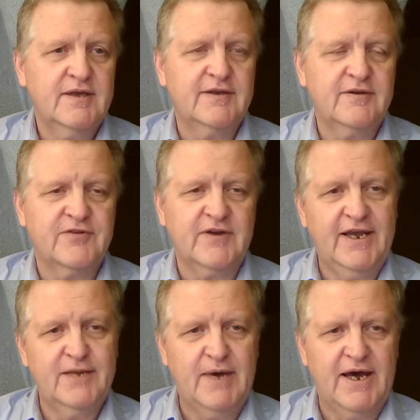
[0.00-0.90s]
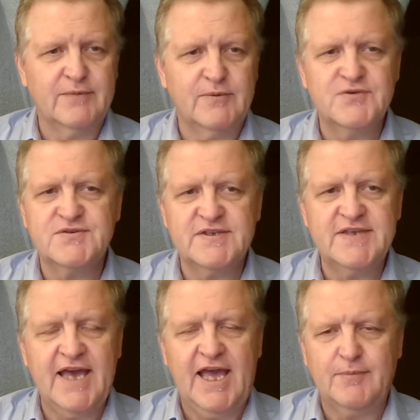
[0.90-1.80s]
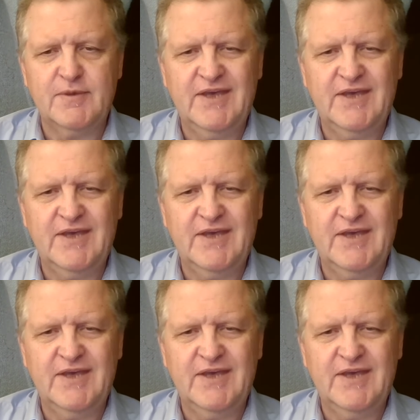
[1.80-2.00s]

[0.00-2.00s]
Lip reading: and forget about it most of the time.